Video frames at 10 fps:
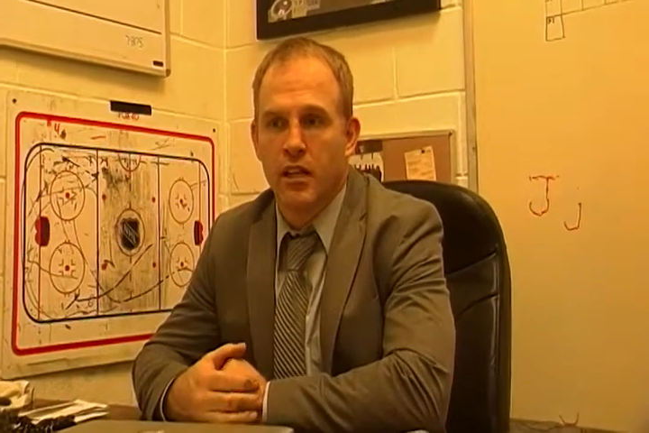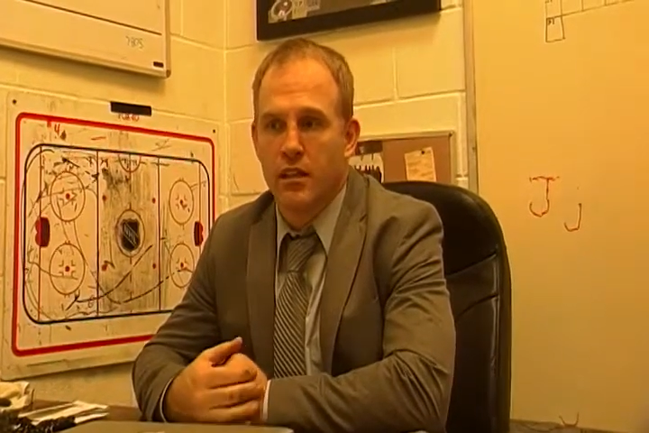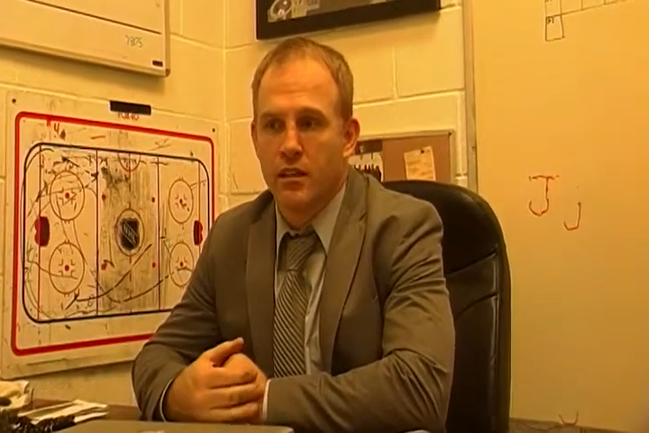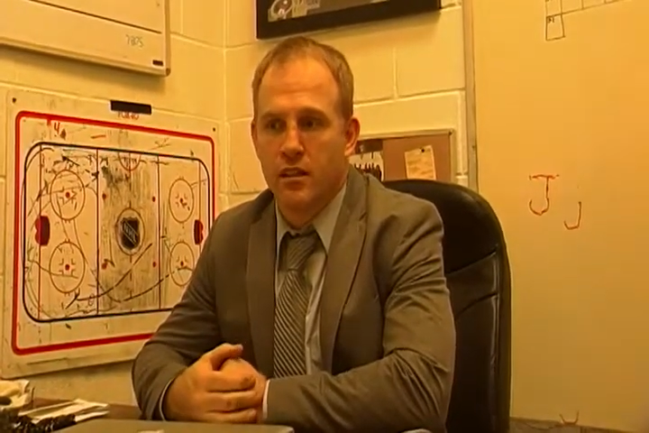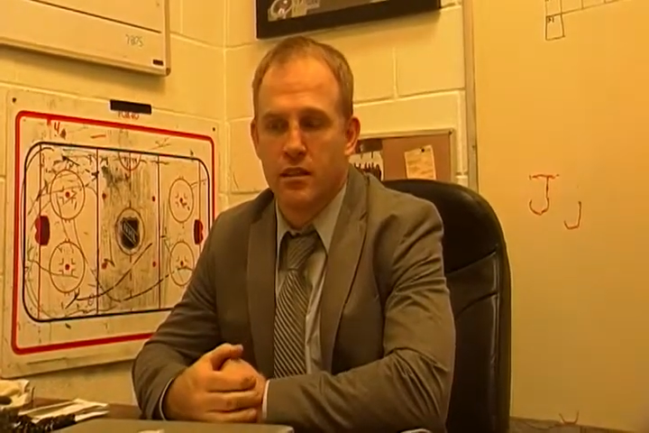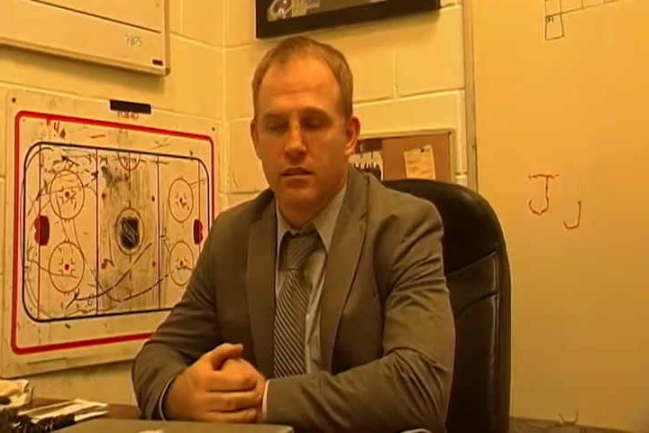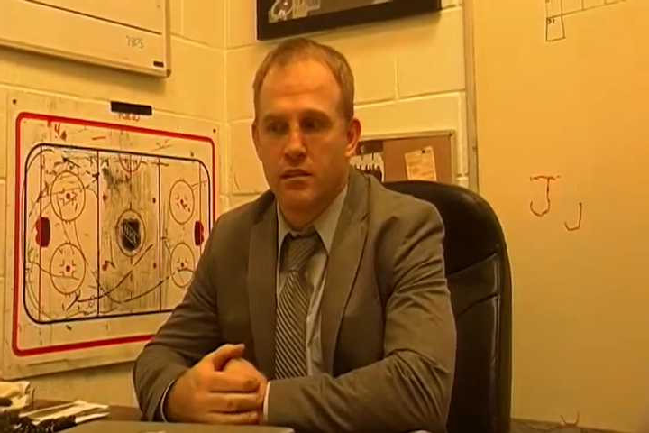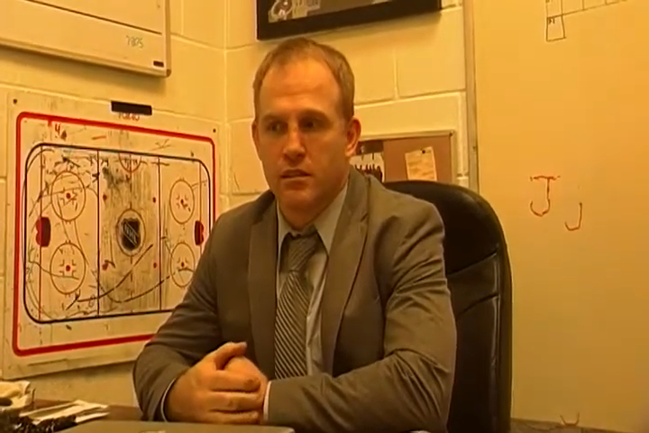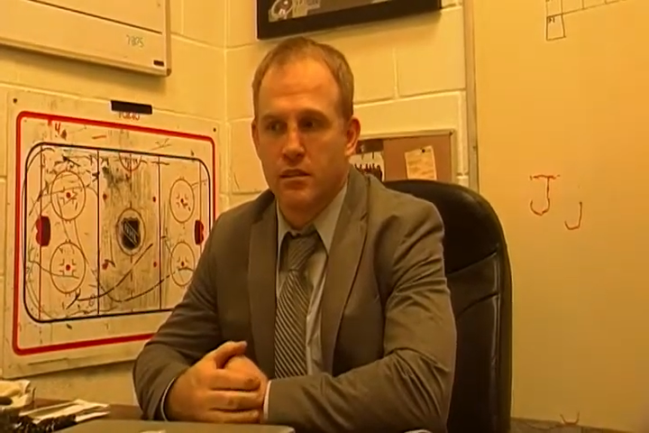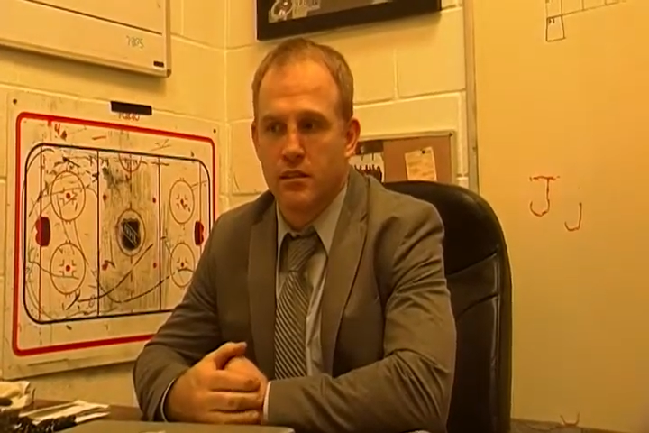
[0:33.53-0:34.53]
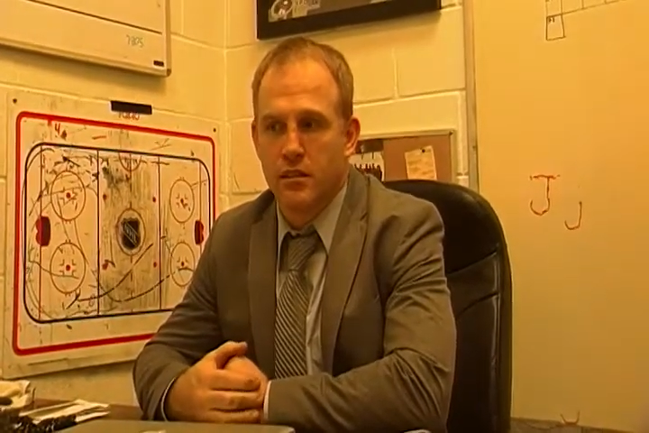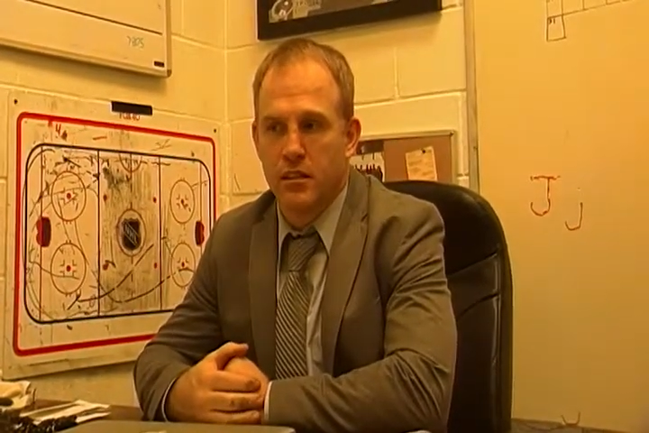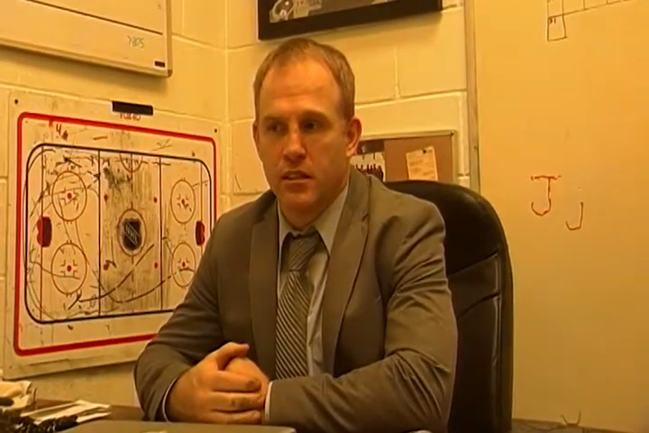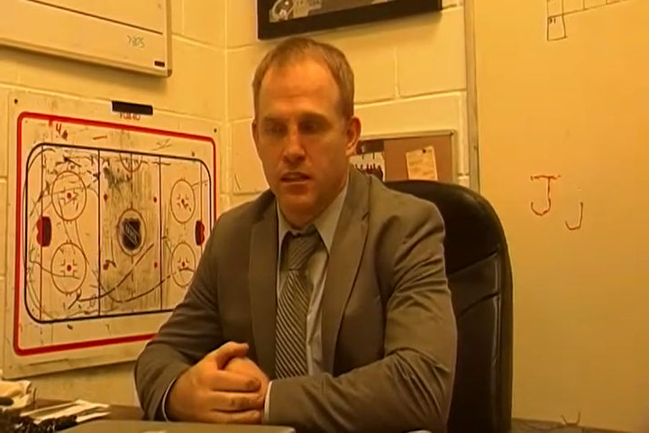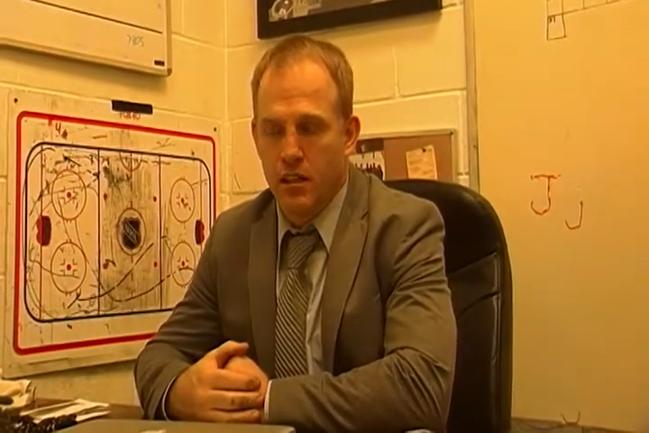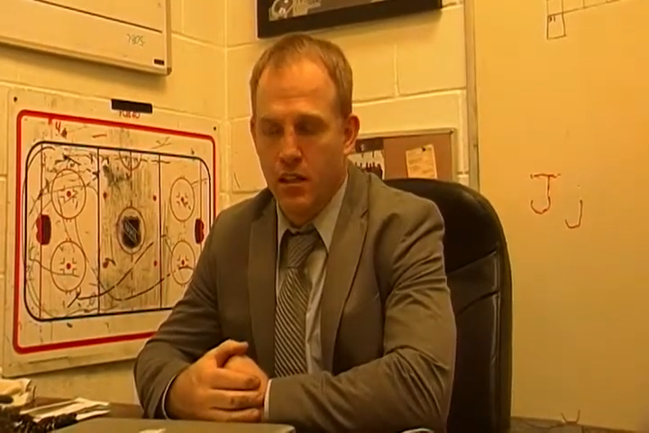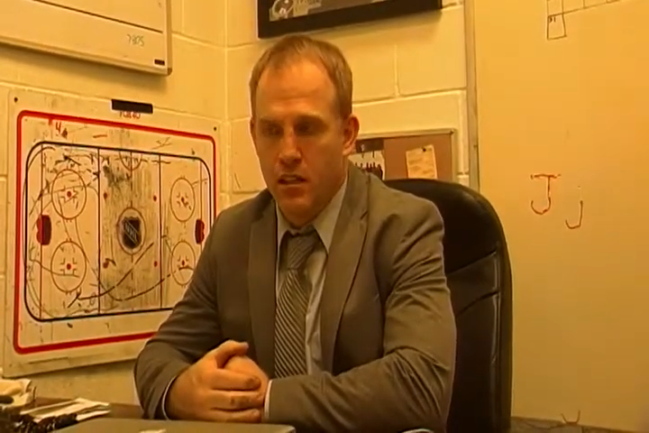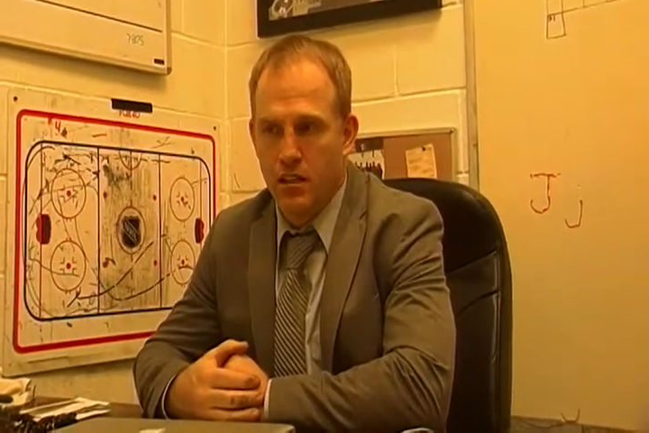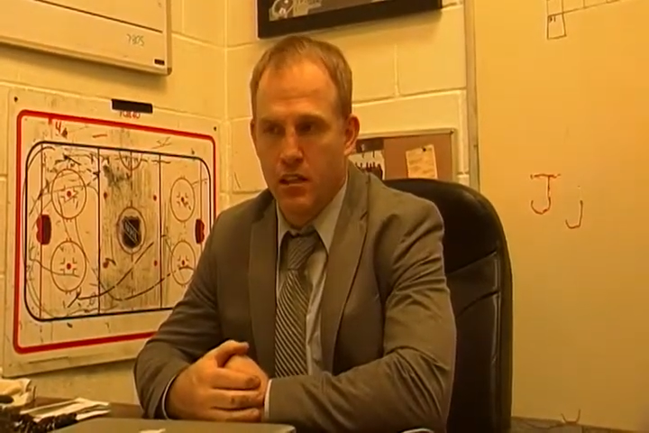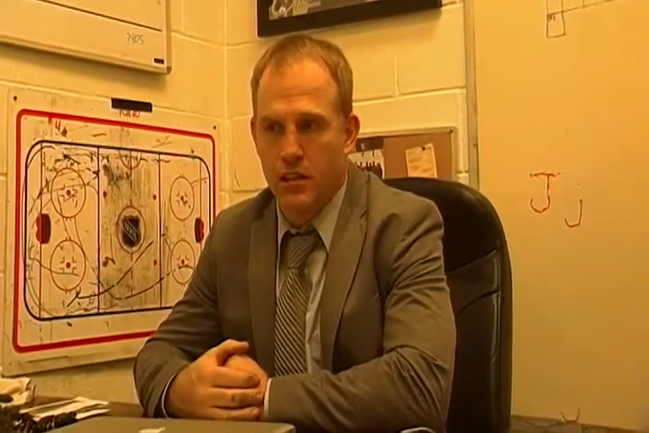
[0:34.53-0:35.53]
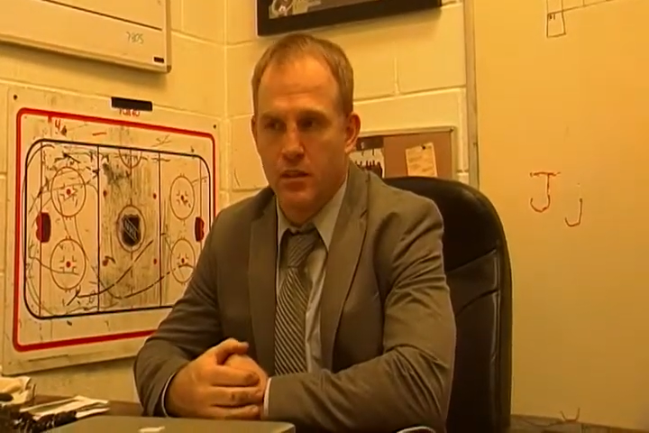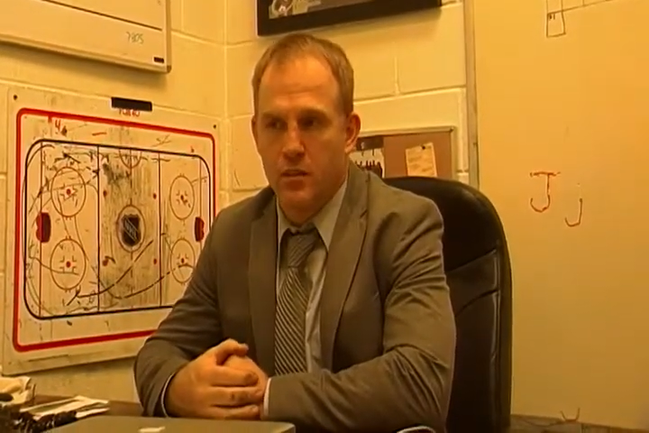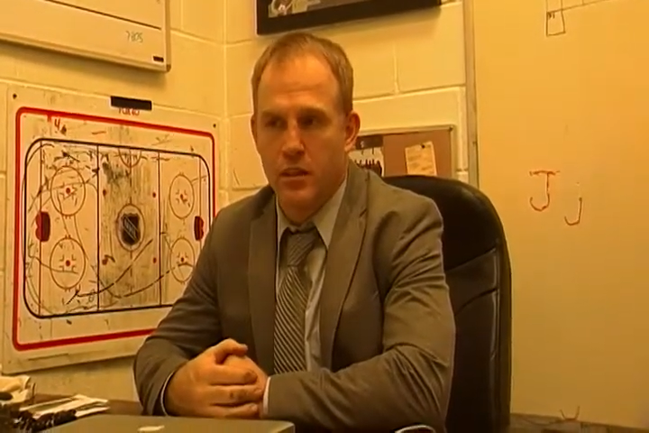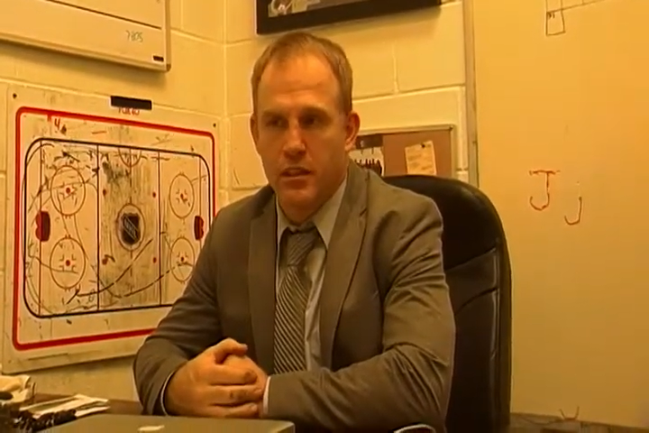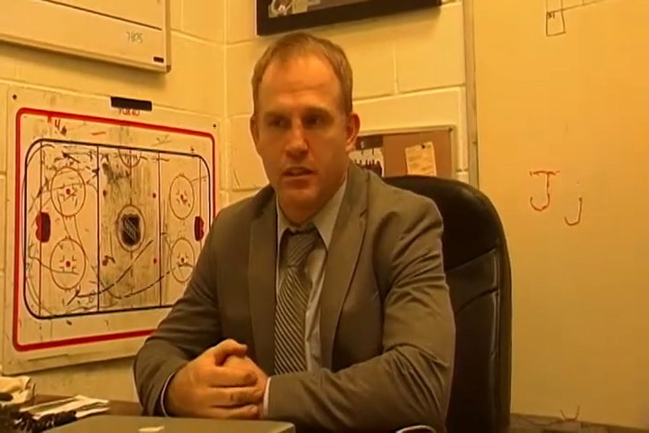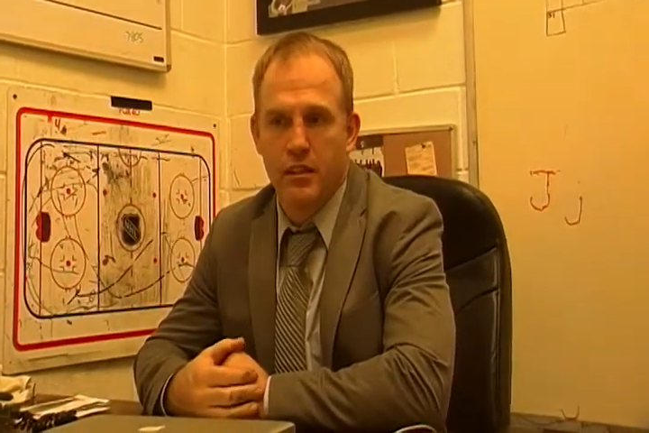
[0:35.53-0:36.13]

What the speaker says: Yeah, I thought, you know,